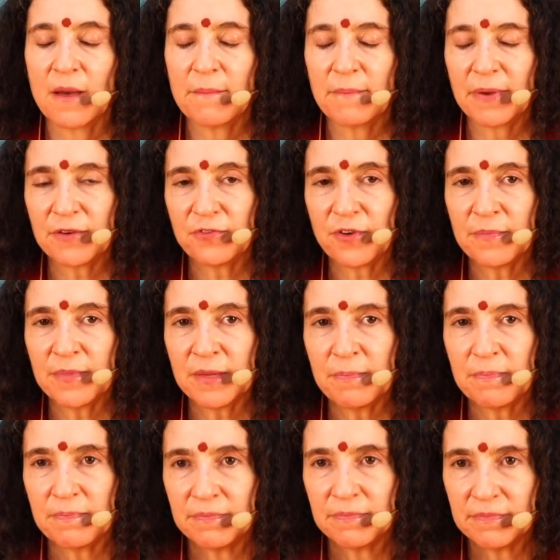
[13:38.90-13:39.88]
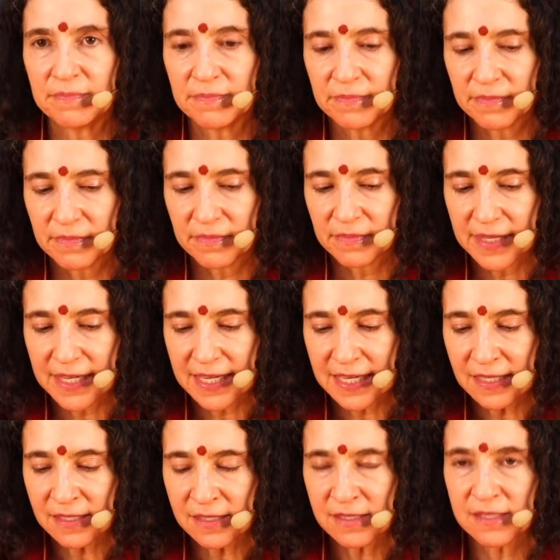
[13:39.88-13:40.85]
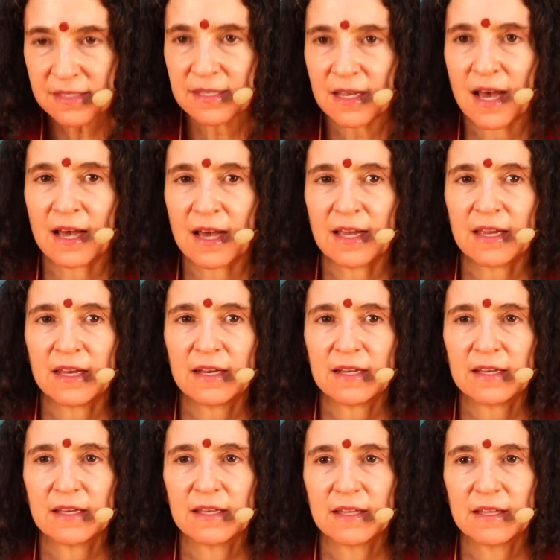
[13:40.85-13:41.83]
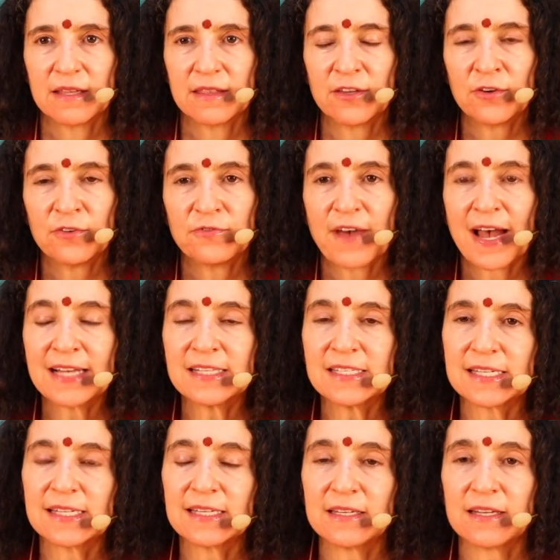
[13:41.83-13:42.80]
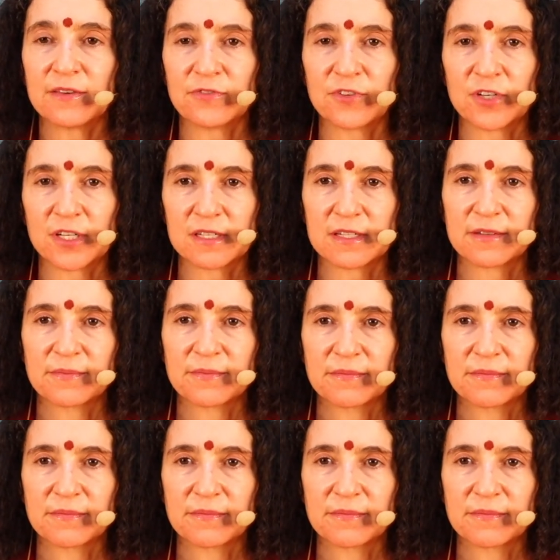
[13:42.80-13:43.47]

But from the inside, they're vastly different.